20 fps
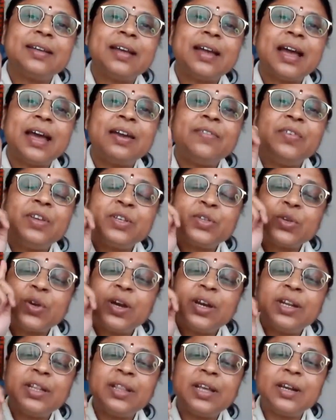And we saw
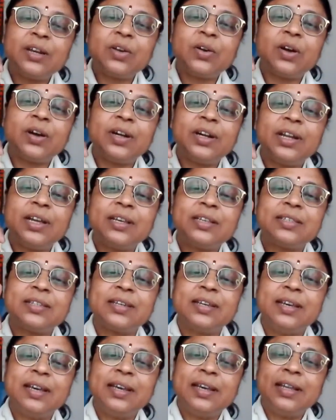it in that context.
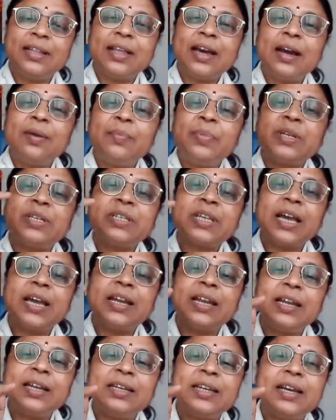That
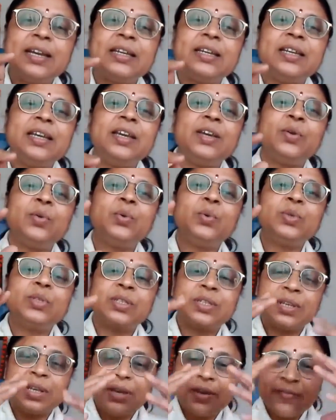presiding deity
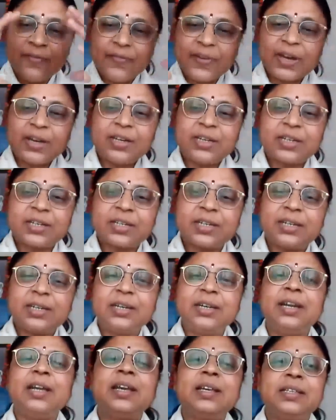whose
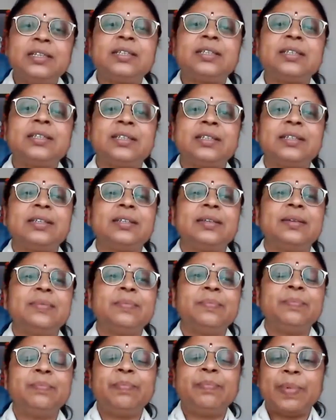function is
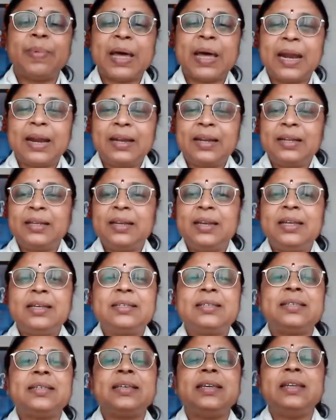parallelly
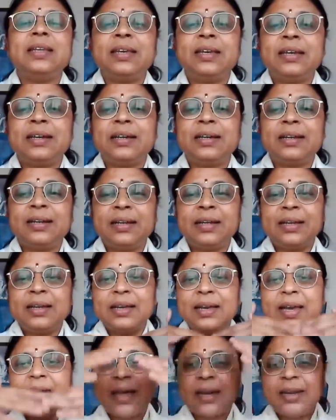seen here
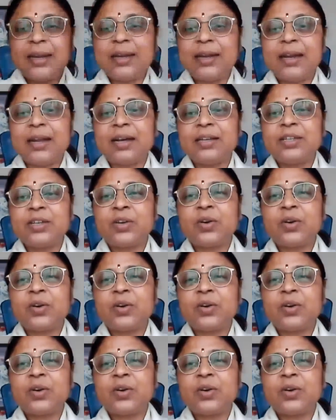and in a larger